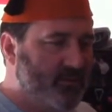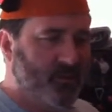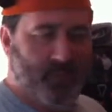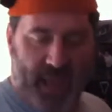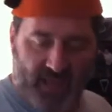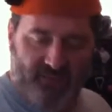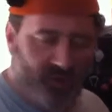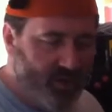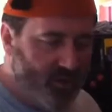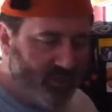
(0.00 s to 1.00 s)

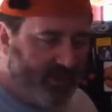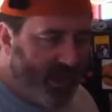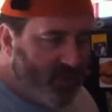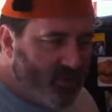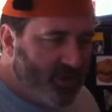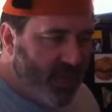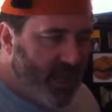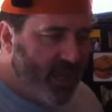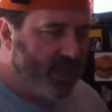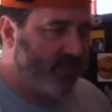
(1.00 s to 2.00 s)
Tabasco? Is that
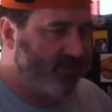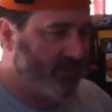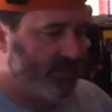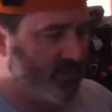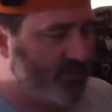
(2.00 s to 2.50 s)
okay? Is it